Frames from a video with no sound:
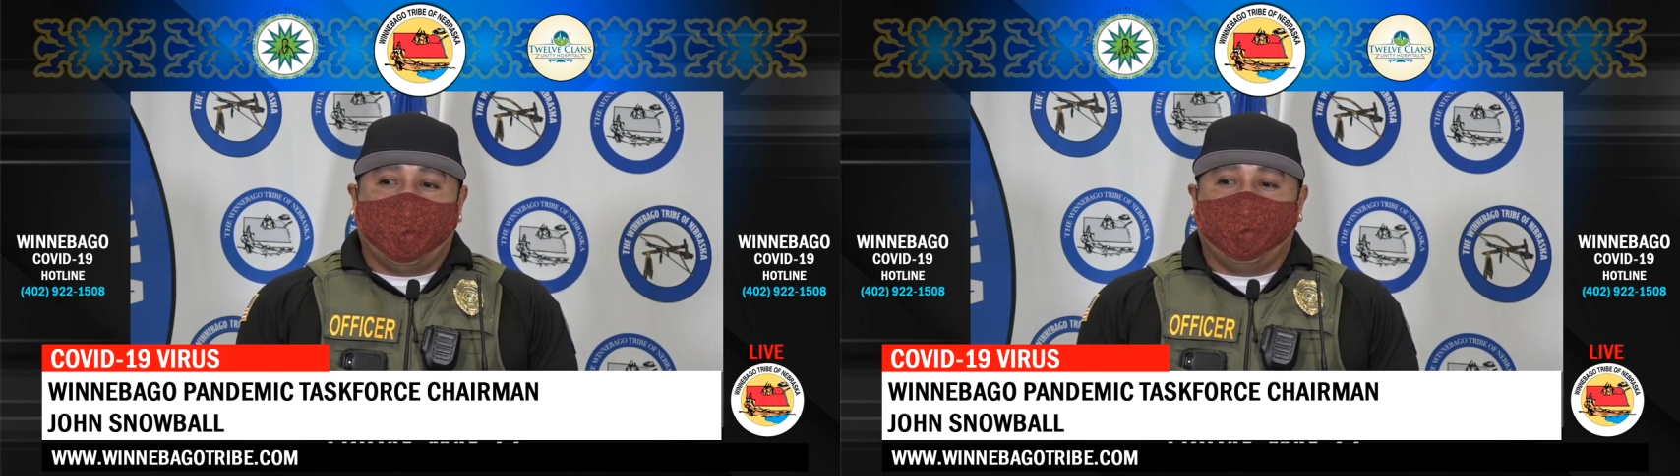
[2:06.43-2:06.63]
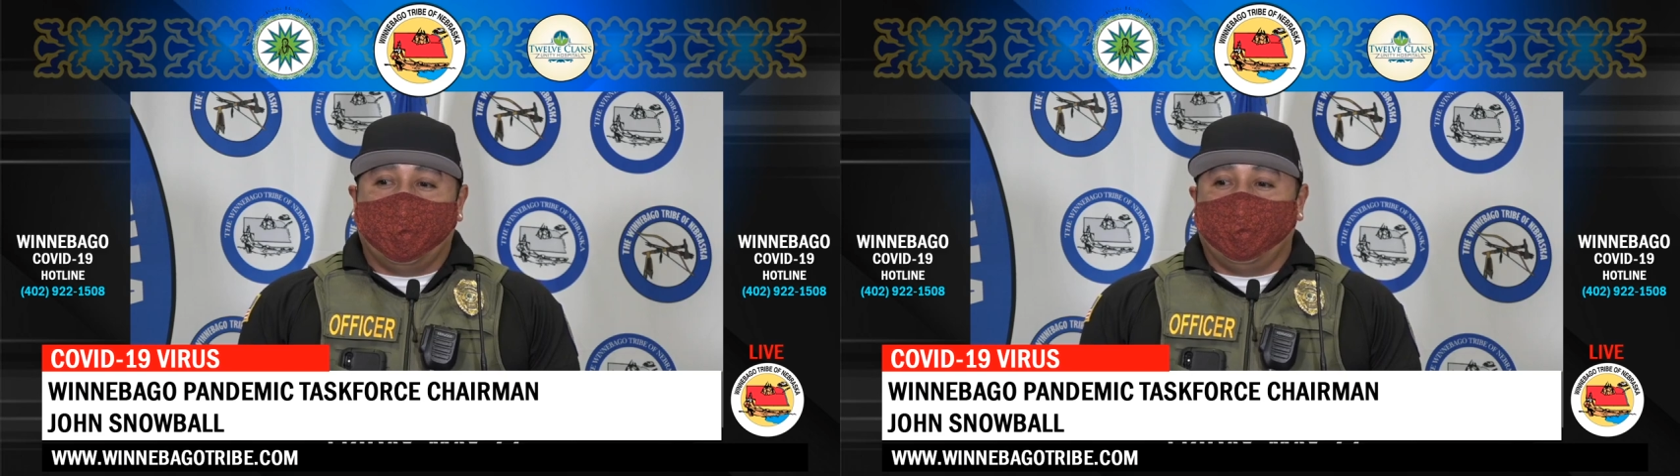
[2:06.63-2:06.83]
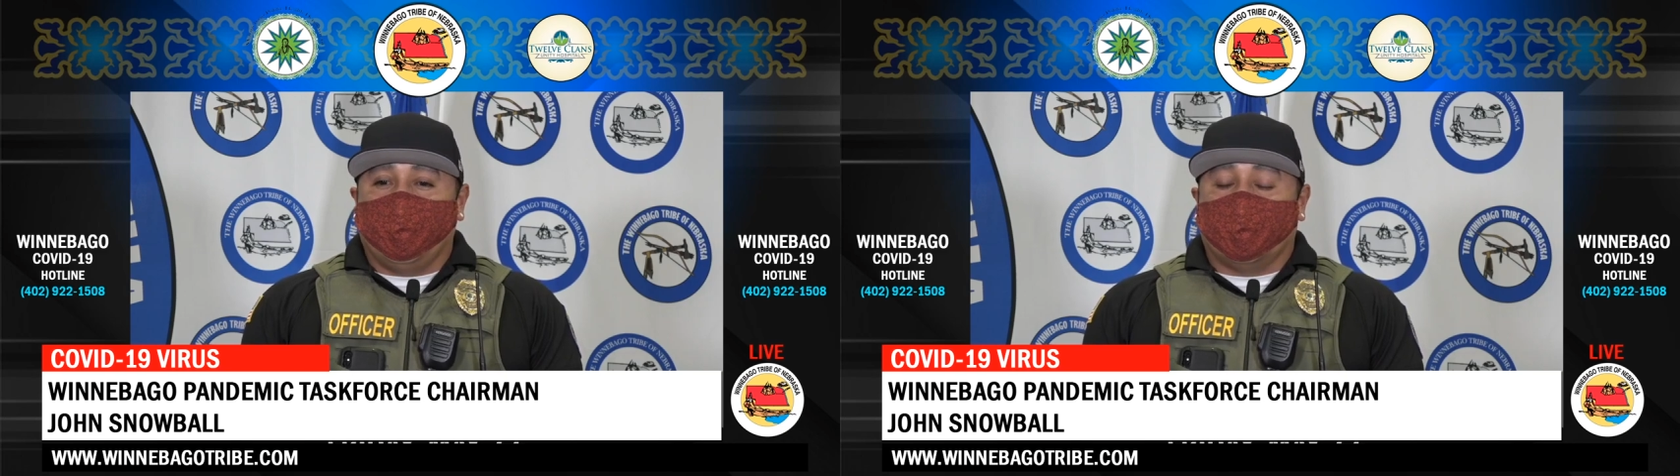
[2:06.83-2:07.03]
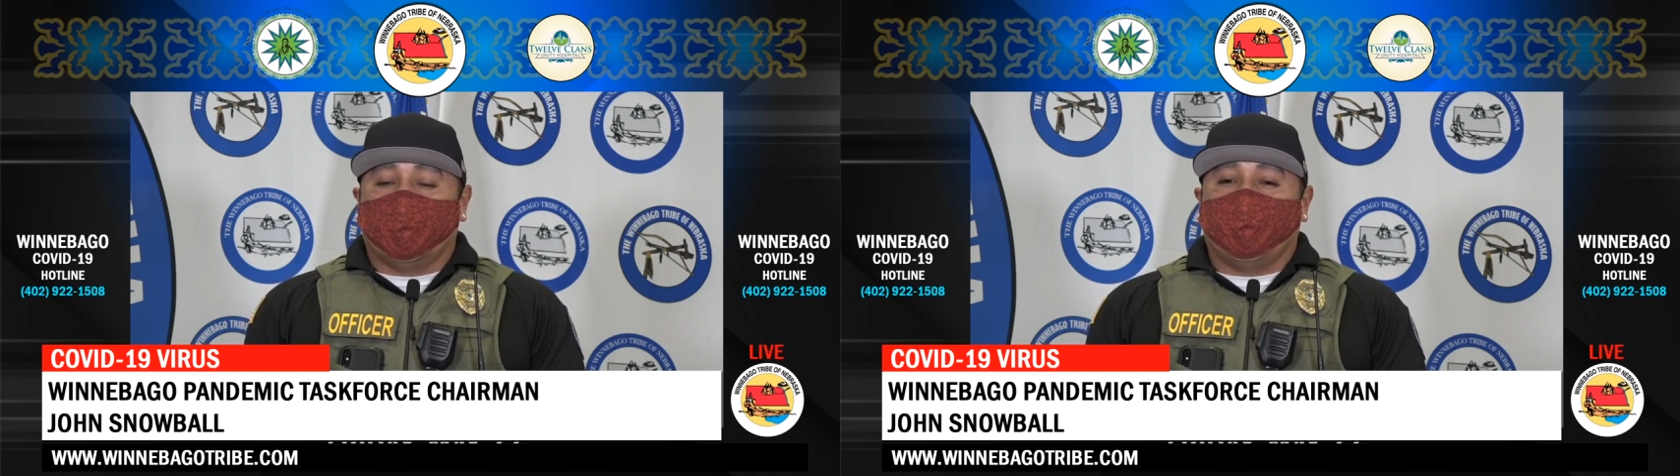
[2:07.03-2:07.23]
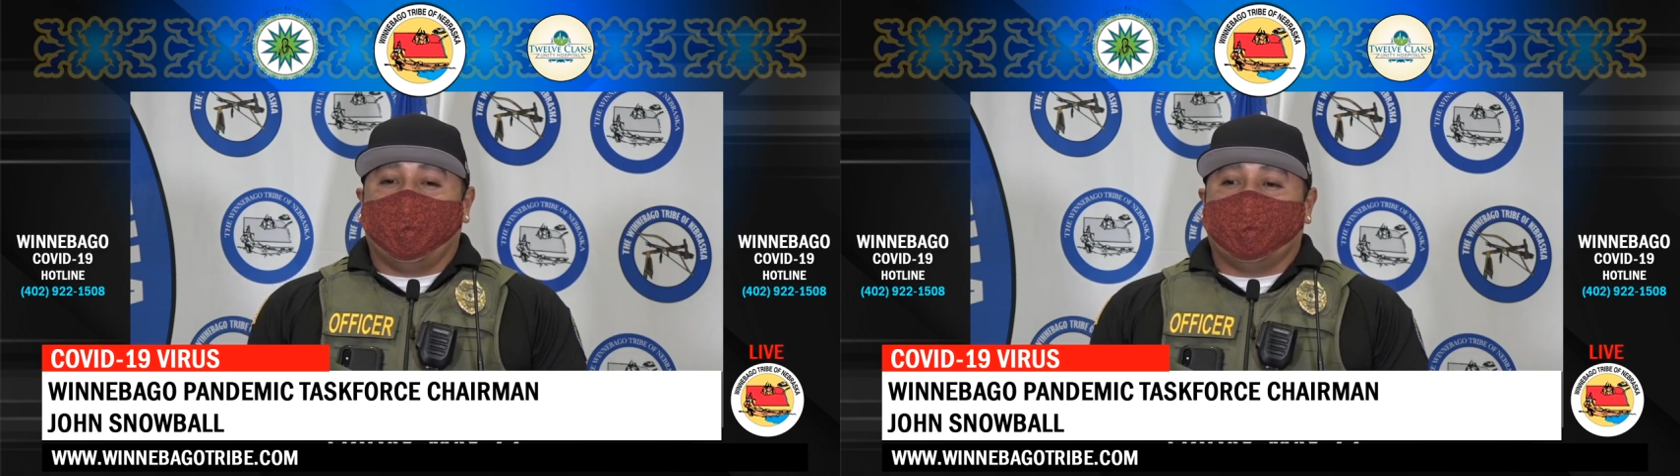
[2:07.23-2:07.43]
I wanted to
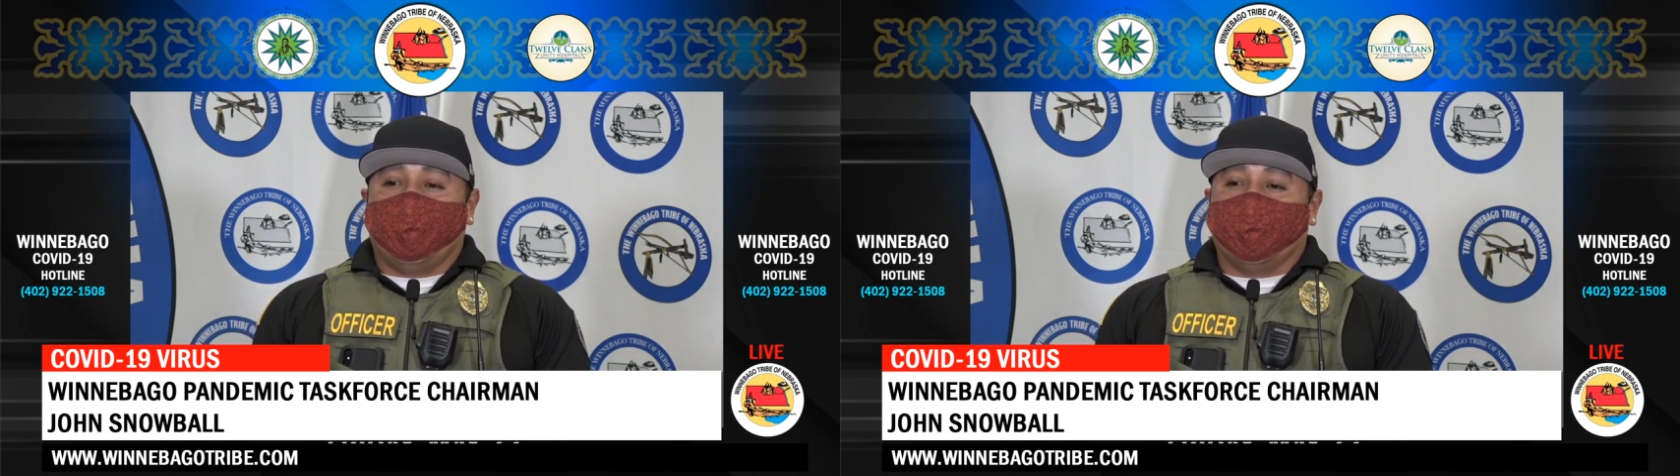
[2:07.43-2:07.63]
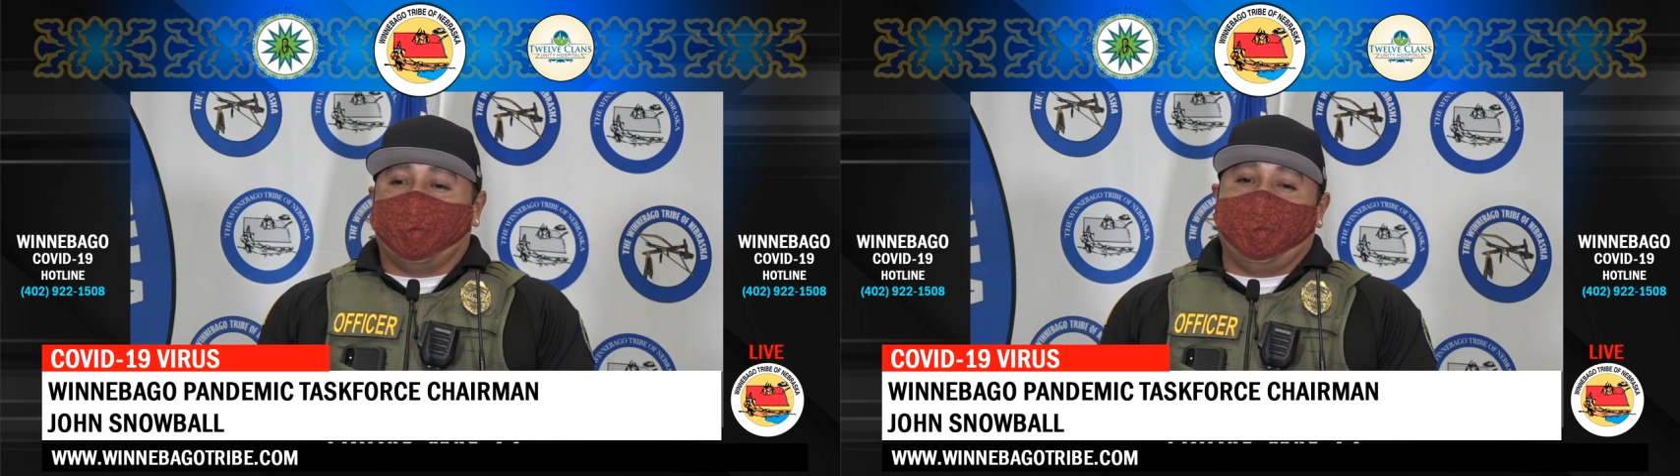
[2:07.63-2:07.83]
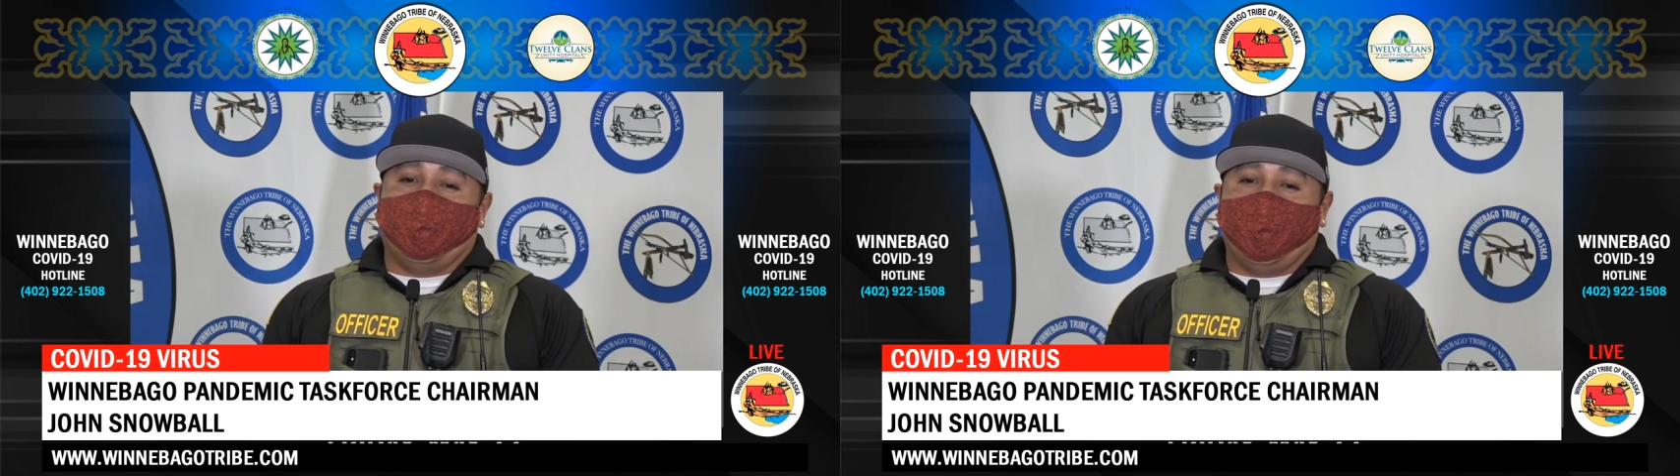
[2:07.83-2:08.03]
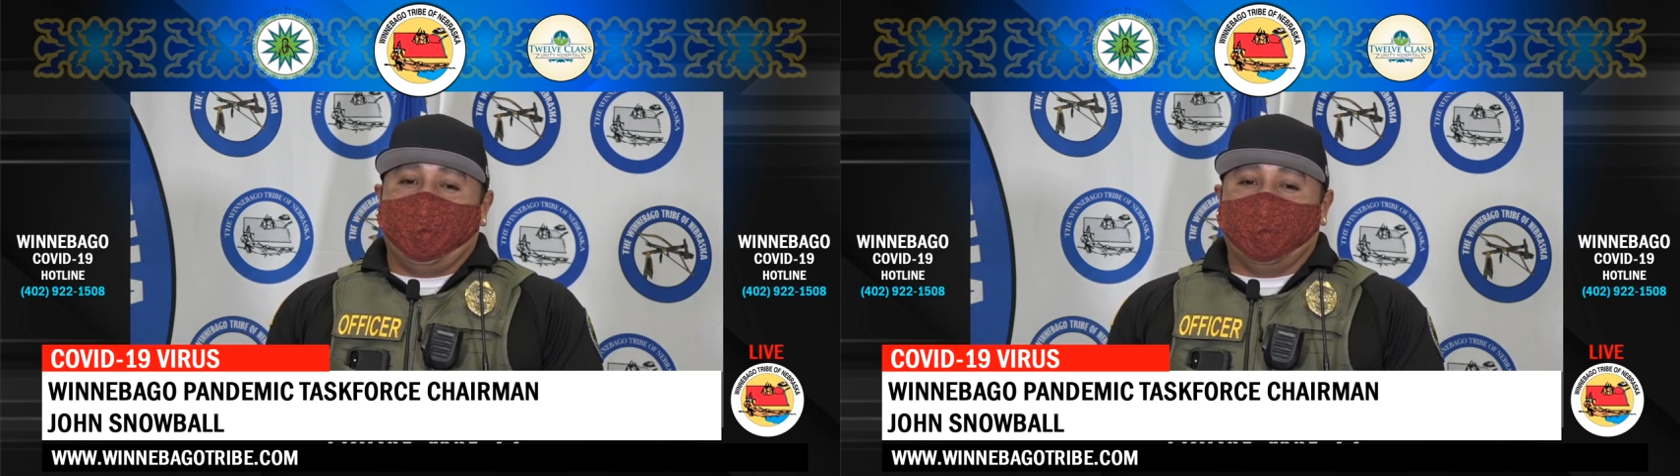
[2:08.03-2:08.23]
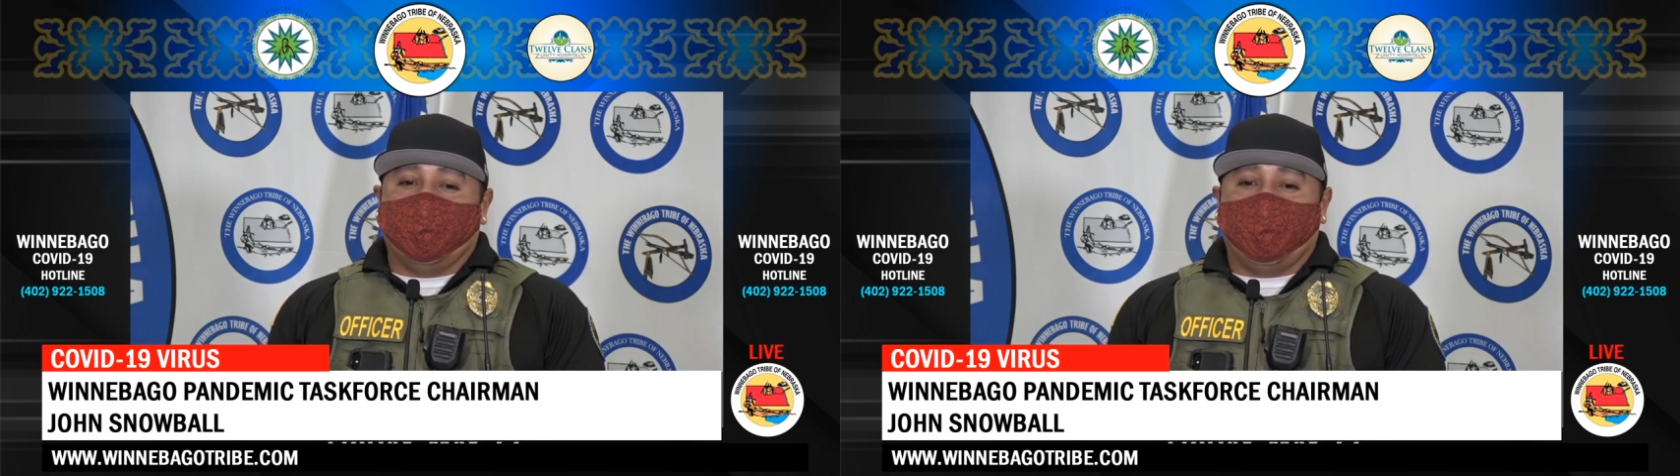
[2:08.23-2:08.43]
express those many
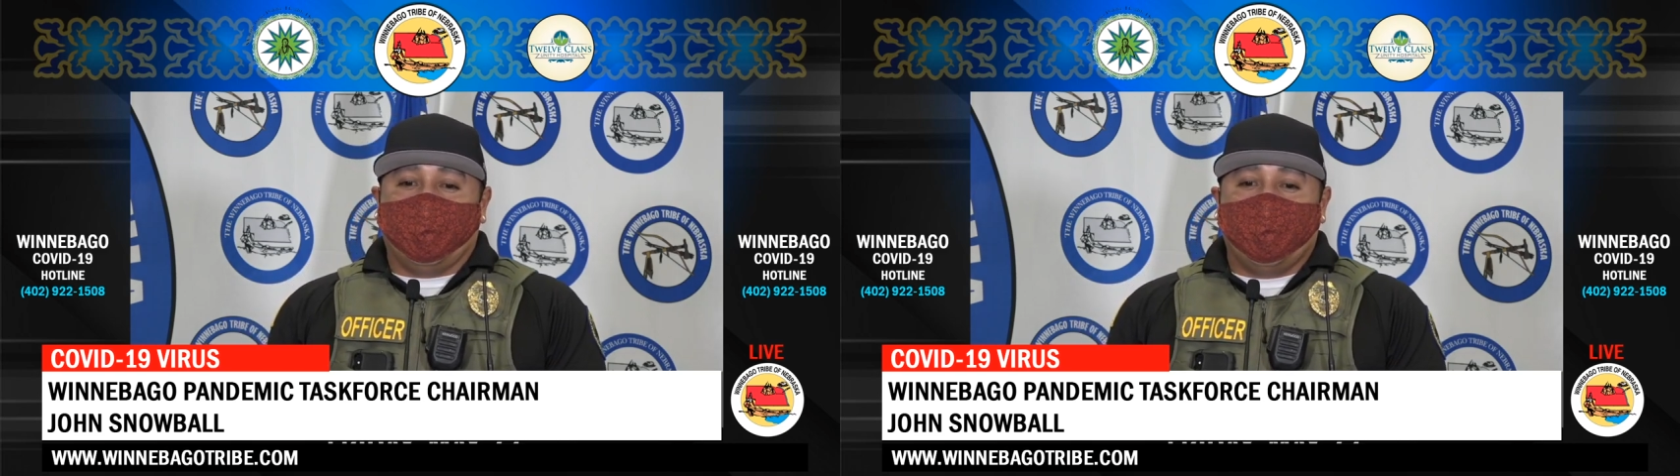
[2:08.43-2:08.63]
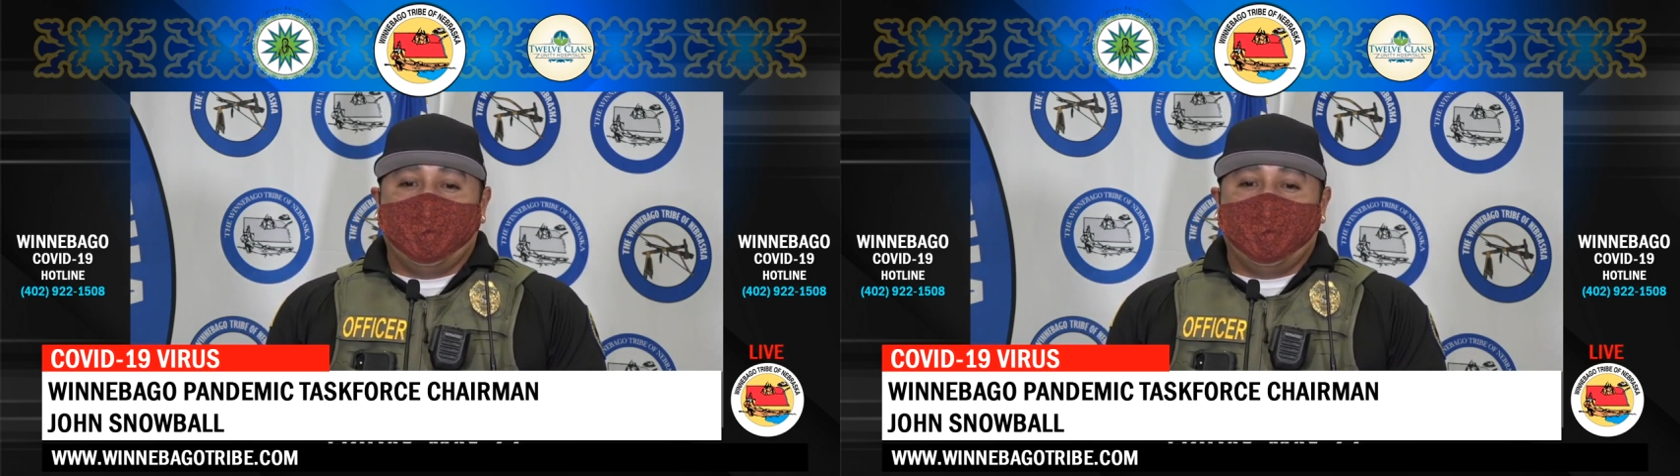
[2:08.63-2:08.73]
things and